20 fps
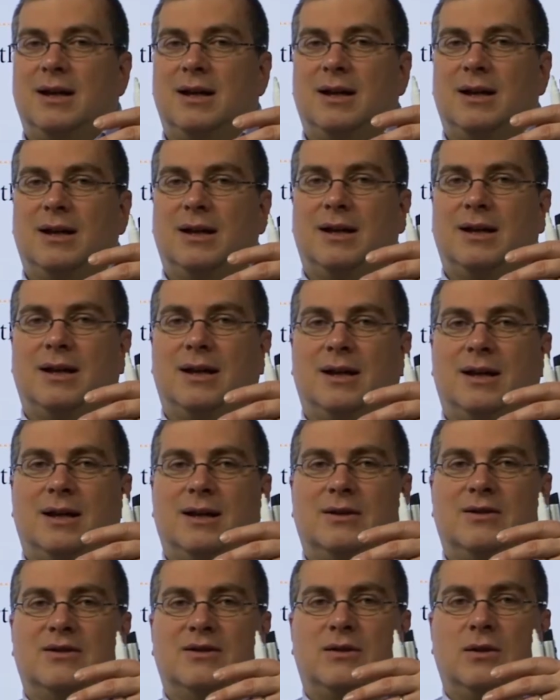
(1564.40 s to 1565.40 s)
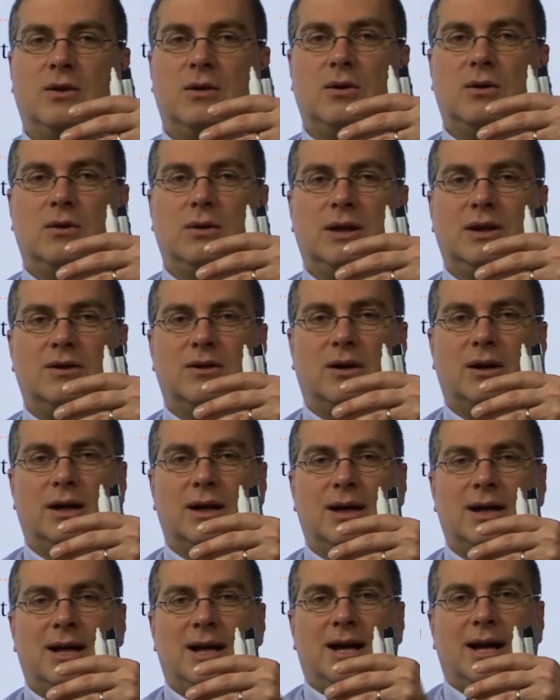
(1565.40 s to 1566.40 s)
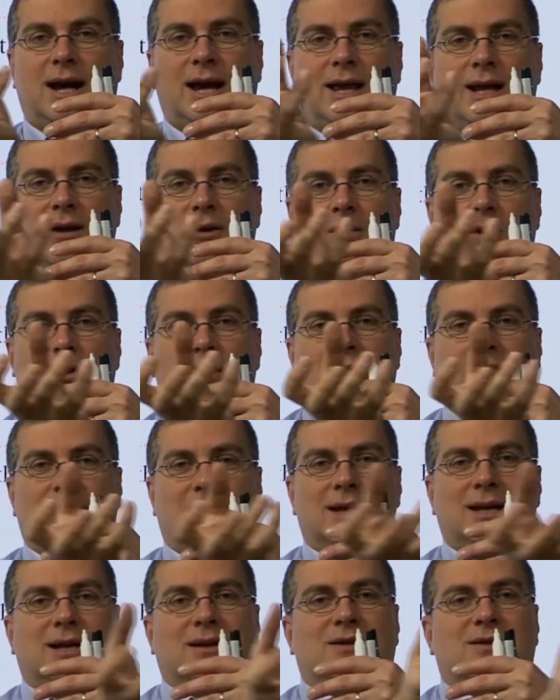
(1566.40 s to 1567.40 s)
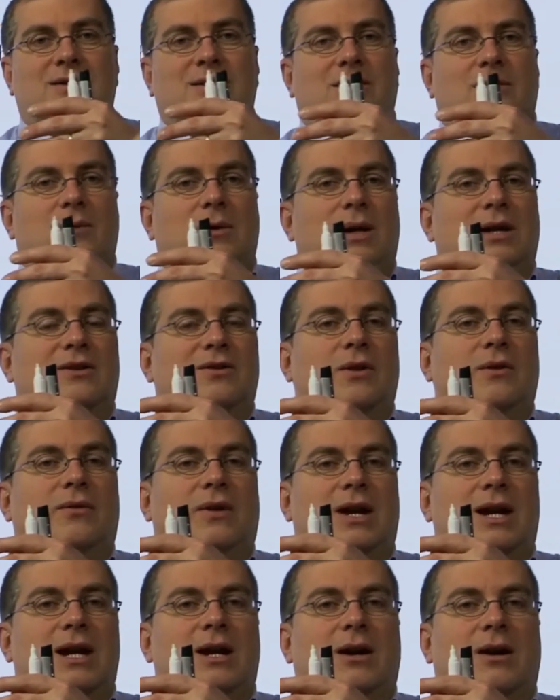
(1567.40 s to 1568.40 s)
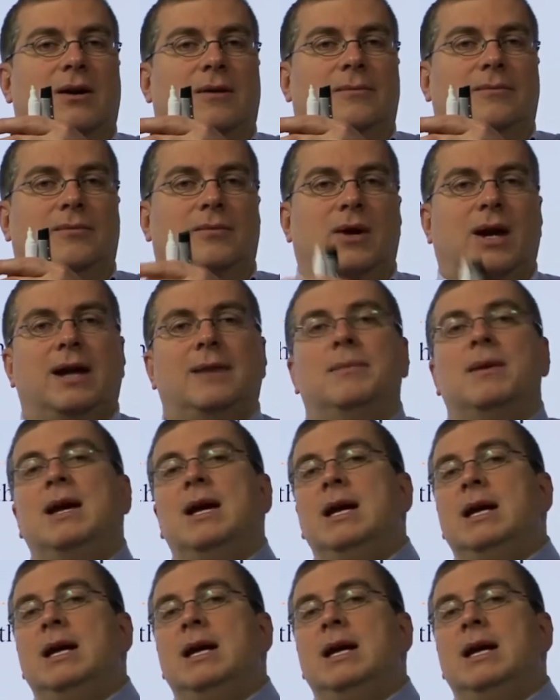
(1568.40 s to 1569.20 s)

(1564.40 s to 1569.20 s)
then slowly turning, and then it'll go like this when it's over here, right?